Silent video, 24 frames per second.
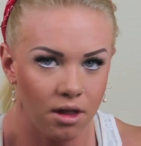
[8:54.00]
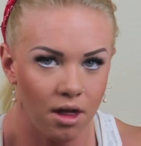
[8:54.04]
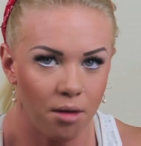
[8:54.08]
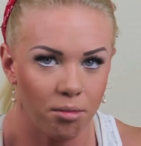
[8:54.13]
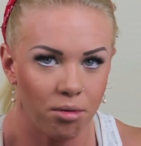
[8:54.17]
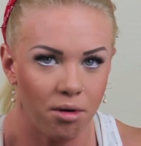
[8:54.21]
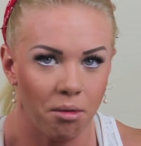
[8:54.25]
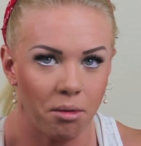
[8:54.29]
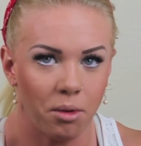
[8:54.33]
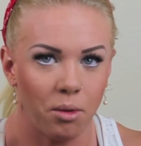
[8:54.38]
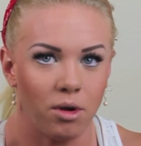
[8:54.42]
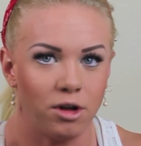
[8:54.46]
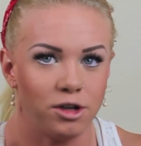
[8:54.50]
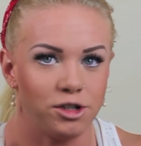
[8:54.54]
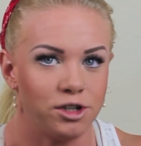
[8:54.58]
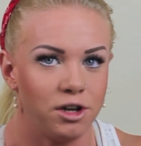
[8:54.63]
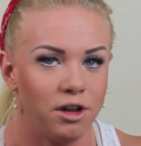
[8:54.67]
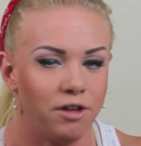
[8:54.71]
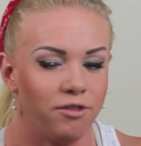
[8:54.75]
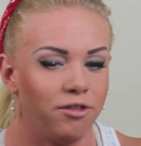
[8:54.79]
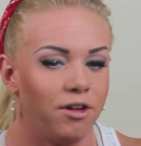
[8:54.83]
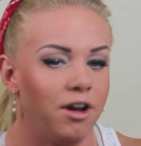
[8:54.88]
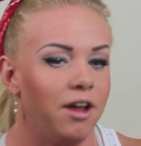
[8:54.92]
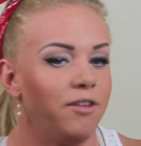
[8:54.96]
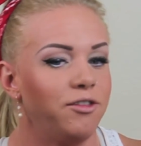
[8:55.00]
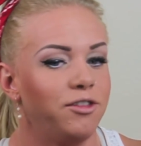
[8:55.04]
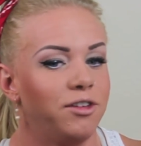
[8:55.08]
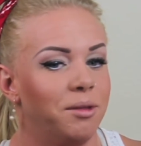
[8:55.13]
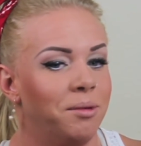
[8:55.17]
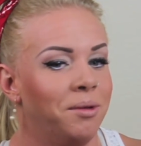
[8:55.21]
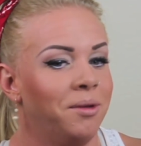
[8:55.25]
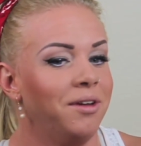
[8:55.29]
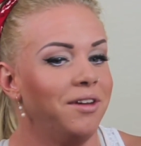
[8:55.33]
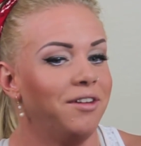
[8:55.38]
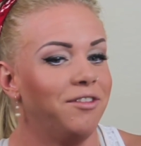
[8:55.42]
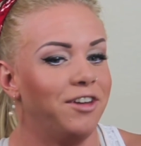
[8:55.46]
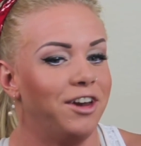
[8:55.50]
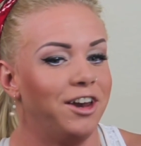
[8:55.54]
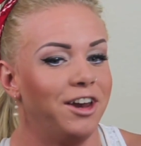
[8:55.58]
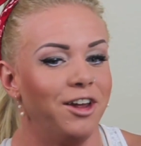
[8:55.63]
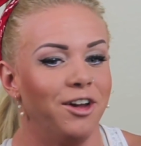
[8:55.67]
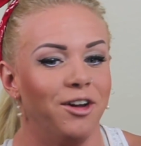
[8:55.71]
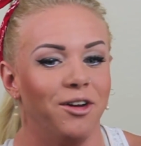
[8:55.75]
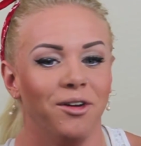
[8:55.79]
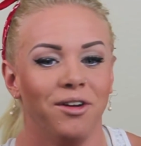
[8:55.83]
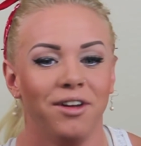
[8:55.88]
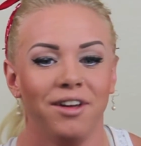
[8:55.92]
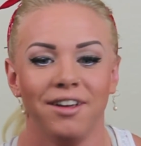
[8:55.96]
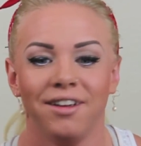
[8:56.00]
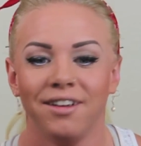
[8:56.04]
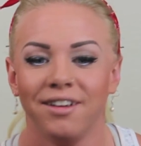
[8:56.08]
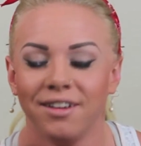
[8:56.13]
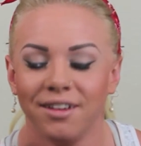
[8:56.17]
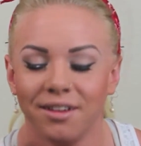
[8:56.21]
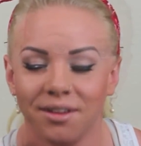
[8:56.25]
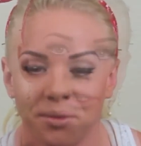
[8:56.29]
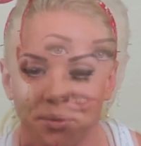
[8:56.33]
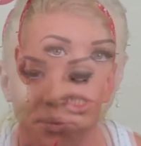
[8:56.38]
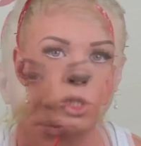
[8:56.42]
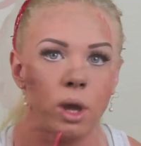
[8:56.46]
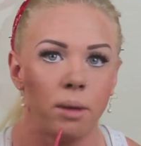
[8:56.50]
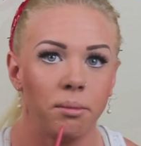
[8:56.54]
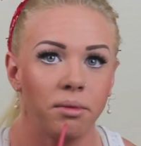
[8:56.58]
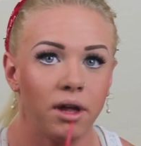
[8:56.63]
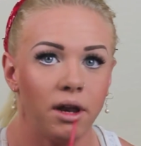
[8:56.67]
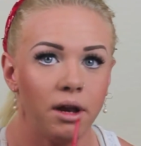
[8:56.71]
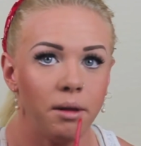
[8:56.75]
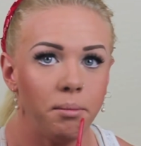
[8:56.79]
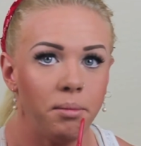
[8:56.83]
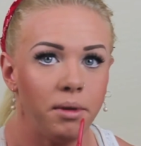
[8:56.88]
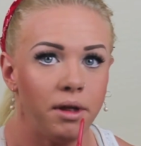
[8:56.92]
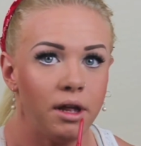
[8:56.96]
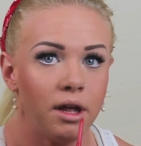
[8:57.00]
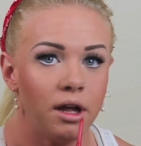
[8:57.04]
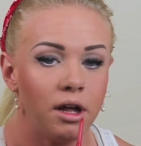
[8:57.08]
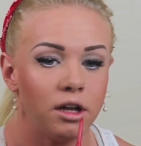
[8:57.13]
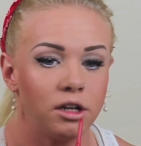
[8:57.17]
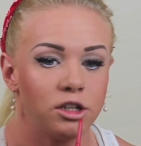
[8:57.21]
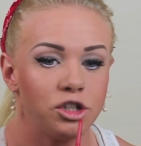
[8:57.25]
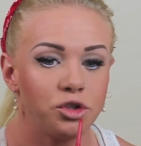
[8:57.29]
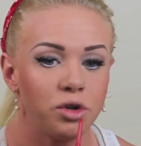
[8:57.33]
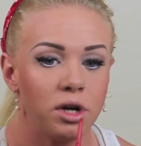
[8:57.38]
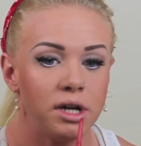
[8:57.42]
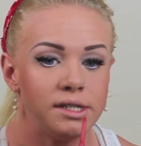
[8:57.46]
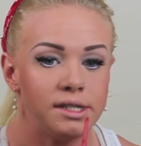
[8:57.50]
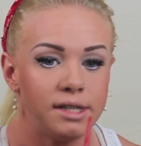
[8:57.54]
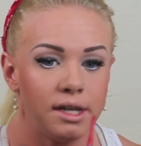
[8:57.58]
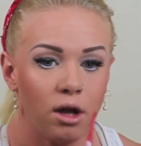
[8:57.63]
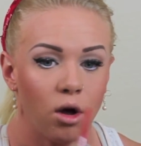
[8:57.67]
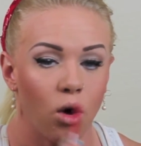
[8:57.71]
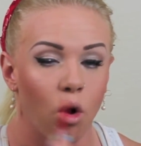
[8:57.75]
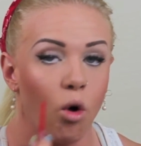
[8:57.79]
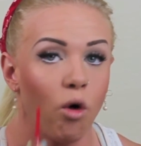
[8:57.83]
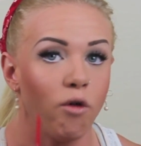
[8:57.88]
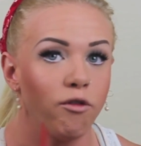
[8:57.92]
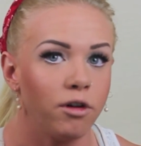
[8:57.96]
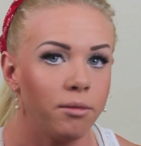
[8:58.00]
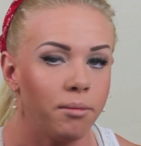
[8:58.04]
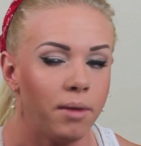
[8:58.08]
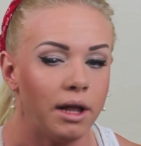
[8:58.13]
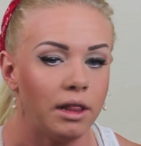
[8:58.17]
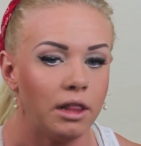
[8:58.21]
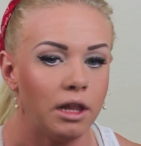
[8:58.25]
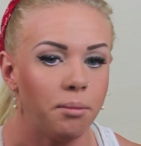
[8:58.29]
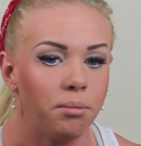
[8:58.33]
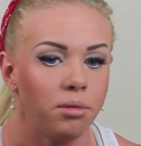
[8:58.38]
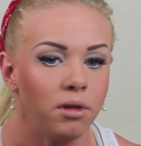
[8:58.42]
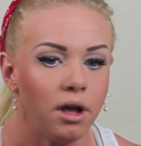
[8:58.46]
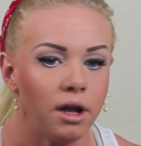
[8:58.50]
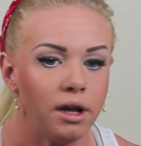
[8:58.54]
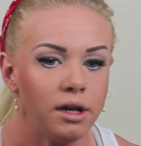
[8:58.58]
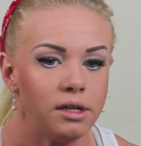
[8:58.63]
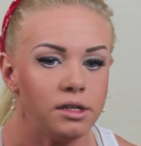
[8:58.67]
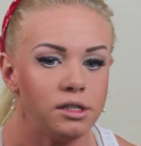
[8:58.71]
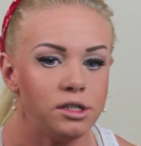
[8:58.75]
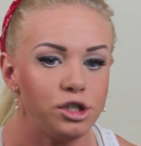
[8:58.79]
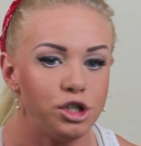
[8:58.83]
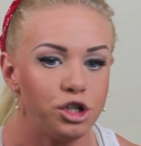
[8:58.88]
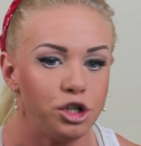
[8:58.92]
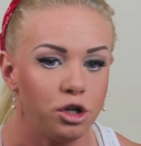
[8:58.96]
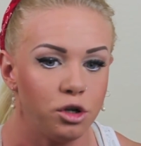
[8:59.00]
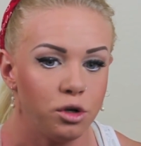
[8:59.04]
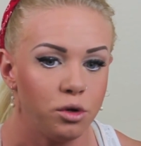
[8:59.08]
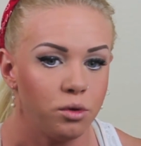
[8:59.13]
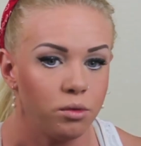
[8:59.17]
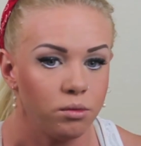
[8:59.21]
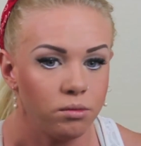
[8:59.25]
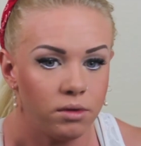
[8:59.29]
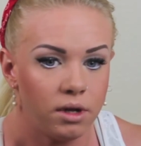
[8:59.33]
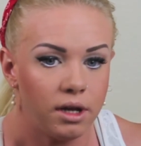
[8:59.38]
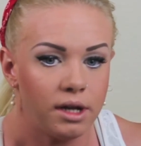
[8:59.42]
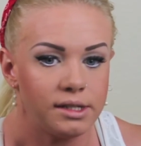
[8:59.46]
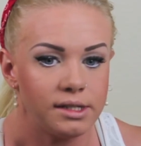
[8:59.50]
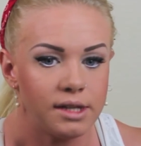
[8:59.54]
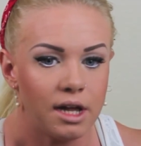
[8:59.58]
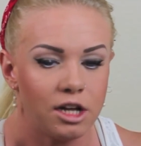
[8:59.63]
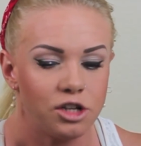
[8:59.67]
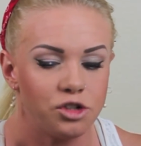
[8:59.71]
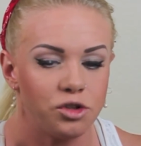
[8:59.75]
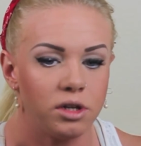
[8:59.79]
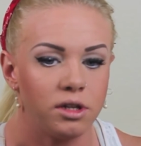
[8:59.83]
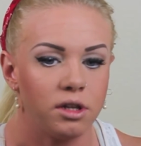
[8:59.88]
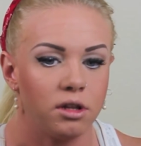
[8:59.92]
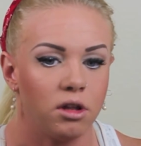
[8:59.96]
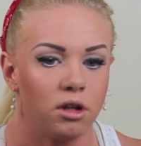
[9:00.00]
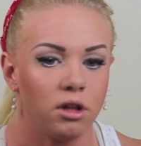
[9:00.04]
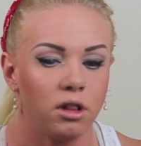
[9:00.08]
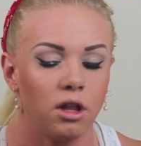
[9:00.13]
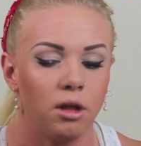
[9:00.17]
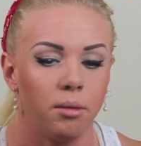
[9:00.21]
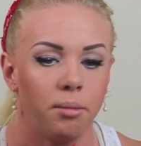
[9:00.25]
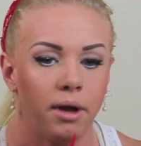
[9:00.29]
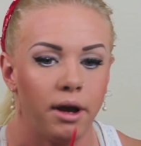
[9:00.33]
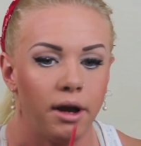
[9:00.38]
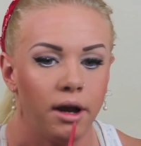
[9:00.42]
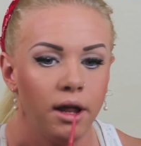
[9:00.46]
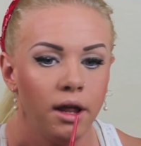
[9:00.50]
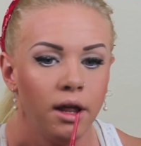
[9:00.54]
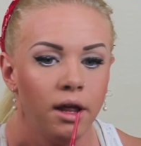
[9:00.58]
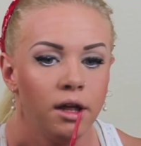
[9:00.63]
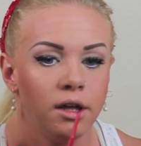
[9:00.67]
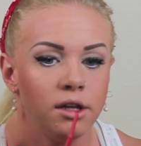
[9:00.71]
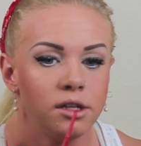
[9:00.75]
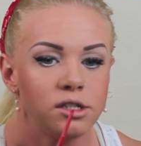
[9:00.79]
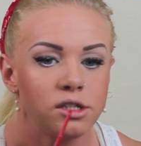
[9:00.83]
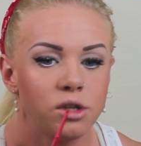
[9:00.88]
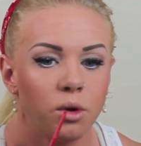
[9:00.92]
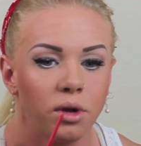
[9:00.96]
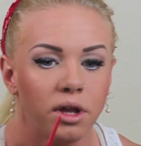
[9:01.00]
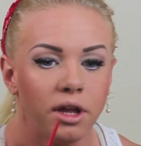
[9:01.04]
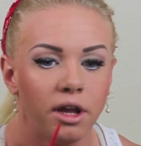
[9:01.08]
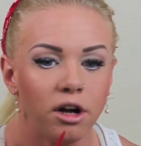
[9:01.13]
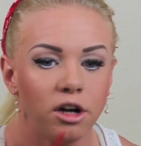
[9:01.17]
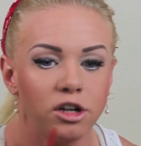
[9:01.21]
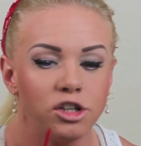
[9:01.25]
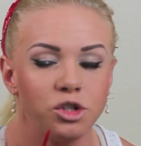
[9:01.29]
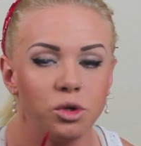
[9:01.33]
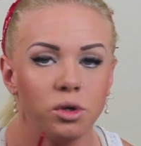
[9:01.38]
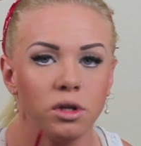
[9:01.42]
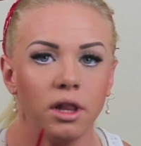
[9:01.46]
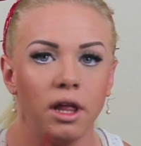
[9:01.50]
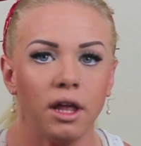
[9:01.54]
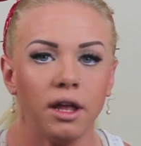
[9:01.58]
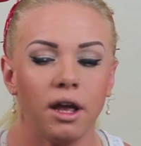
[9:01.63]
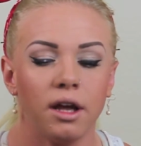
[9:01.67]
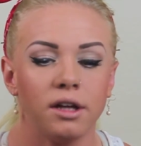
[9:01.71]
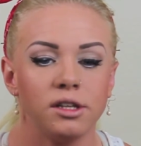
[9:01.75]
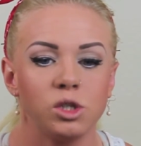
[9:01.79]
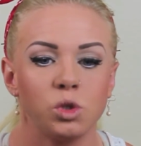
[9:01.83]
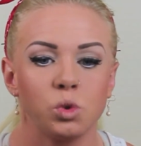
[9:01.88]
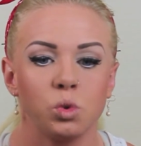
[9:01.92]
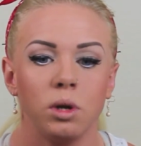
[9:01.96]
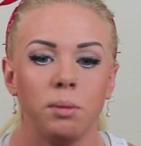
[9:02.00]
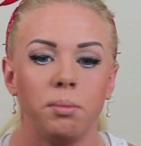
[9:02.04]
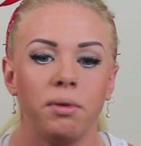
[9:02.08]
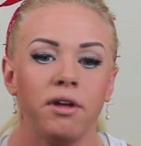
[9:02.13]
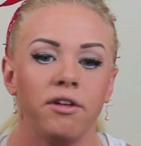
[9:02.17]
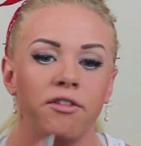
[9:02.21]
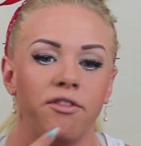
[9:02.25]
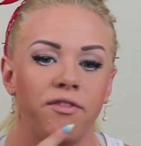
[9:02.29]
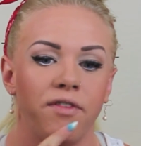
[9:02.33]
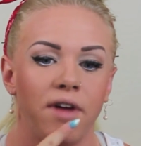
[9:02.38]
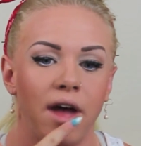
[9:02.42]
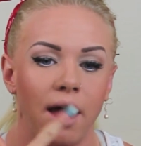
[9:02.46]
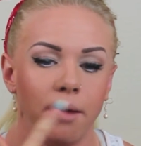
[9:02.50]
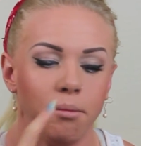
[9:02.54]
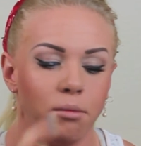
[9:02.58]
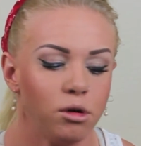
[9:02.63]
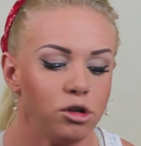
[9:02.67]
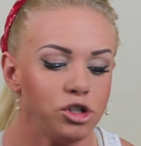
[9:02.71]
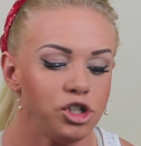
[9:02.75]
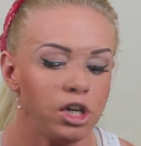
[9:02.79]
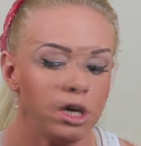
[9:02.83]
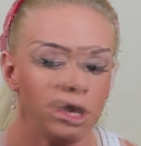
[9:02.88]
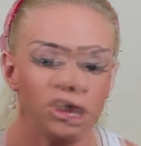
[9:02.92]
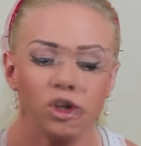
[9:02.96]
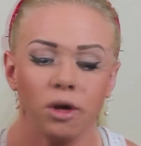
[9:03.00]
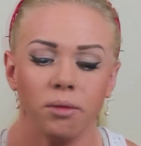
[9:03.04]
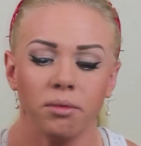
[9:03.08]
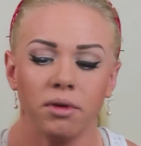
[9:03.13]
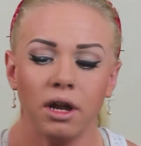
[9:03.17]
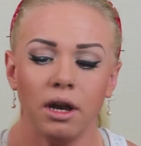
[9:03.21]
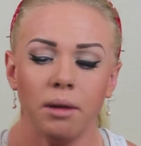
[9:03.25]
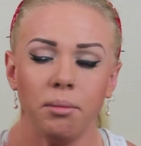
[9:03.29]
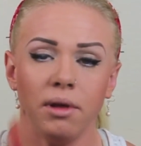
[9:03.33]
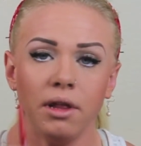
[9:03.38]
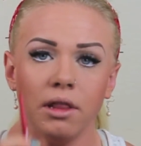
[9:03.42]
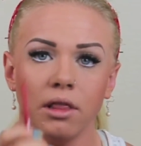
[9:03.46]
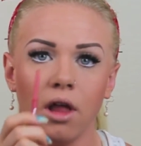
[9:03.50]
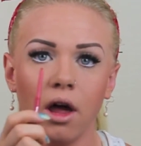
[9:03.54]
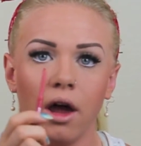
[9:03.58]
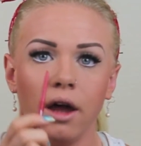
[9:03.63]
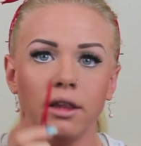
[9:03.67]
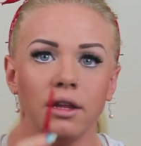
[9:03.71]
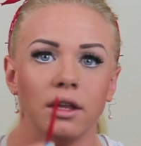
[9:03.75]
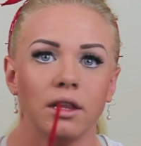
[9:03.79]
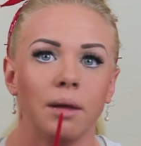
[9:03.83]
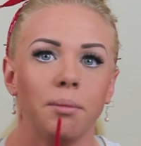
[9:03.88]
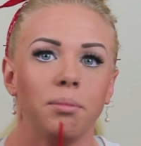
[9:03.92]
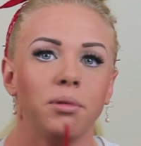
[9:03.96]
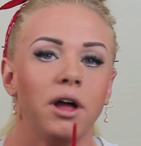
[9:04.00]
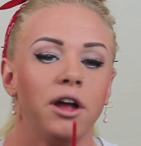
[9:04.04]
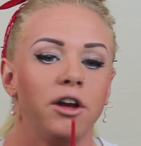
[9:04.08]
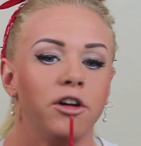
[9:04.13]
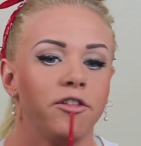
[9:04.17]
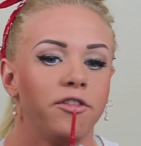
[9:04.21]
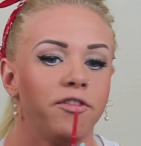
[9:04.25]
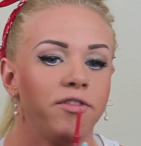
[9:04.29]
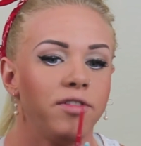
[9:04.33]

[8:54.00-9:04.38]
I'll probably wash it off right after the video. So I'm going to be tracing over my lip line to exaggerate the look a little bit. So here, doing like a sweeping fan motion. So I'm going to be lying the lip liner